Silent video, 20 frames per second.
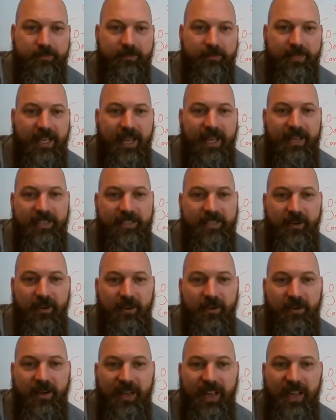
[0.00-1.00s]
Okay,
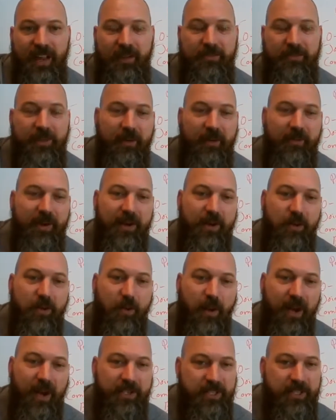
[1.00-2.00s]
so if you ever get a
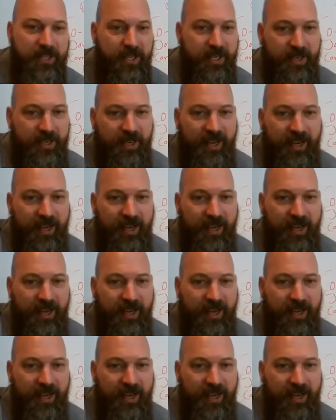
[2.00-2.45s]
question,